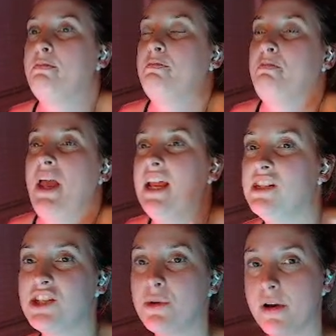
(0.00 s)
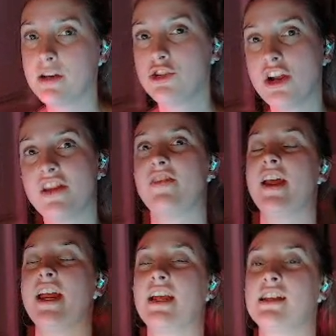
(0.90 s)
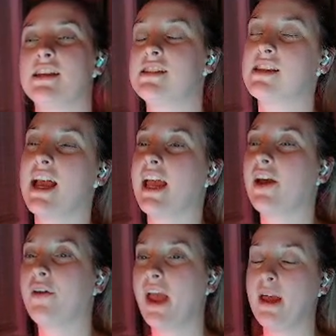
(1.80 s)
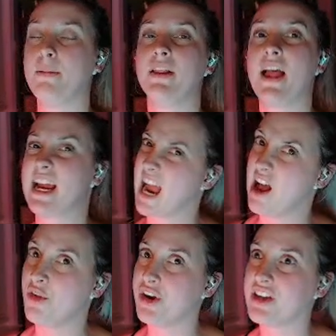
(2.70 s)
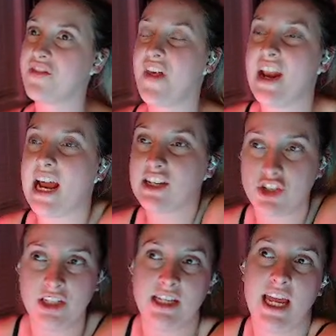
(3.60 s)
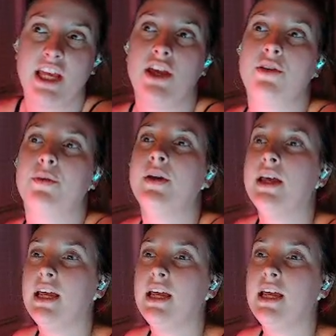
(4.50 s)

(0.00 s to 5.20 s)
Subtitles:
pen 200 thing. And it's like, okay, but like how long did that actually take you?